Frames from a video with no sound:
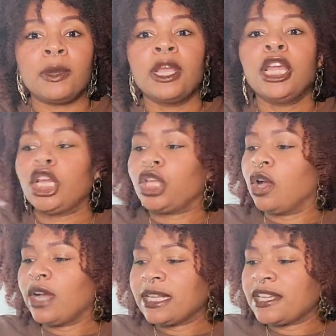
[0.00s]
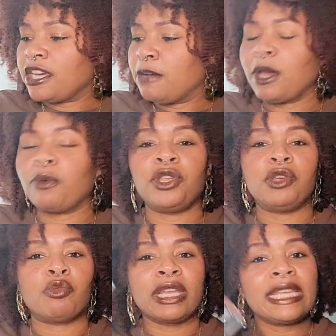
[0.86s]
Y'all got to come out when you
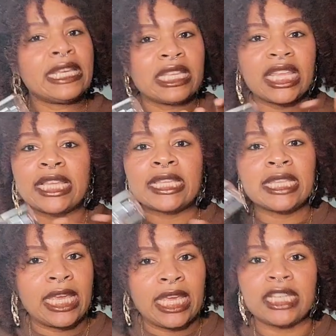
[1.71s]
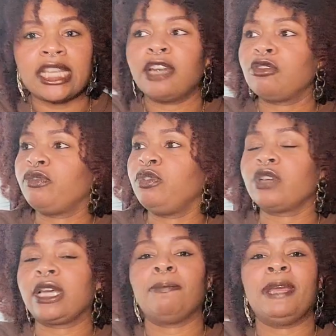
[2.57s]
release these things. I don't know if you're trying to
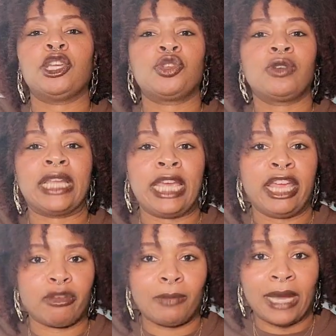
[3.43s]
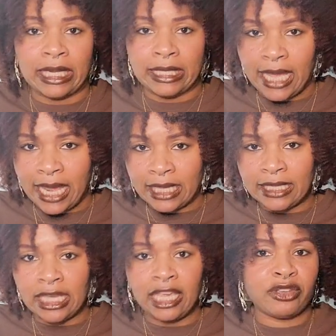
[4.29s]
make sure that everybody likes it, if
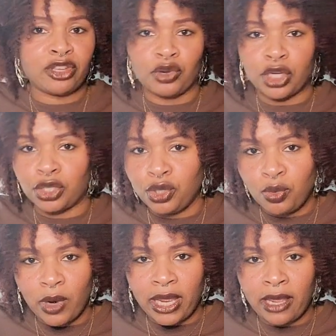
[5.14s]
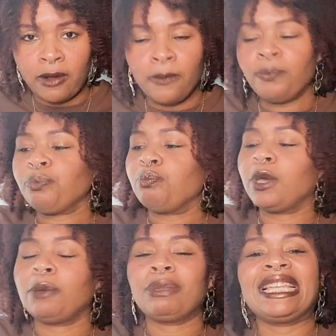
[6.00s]
it's going to do well, but
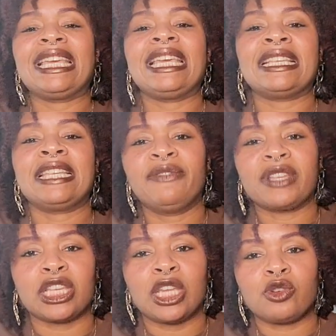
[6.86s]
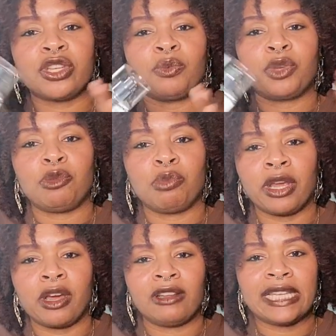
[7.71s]
please give us a lotion when you bring all
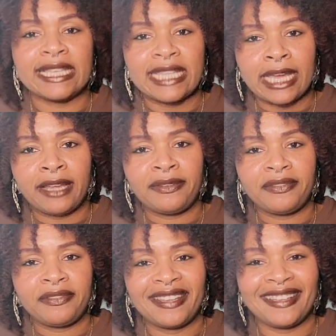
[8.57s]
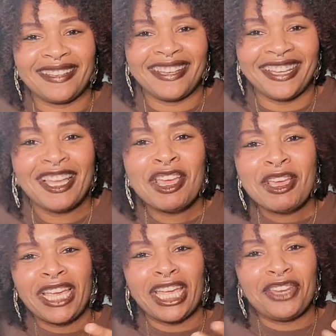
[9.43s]
this stuff. Can
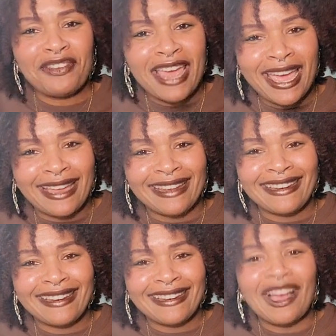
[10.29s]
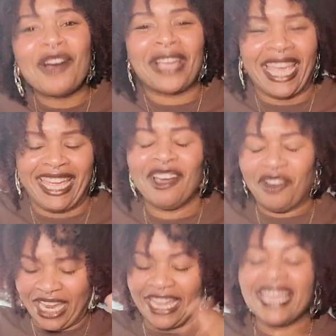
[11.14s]
you do that? Okay.
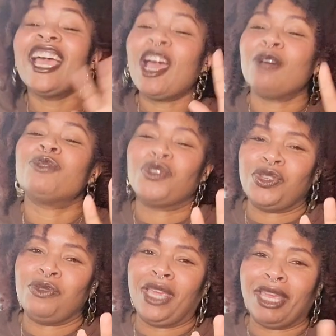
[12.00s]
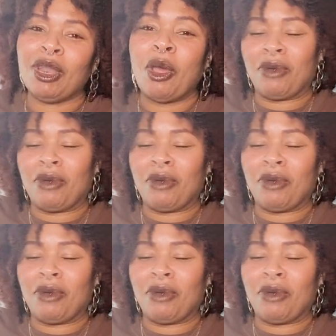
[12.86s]
I'm sure you can. All right.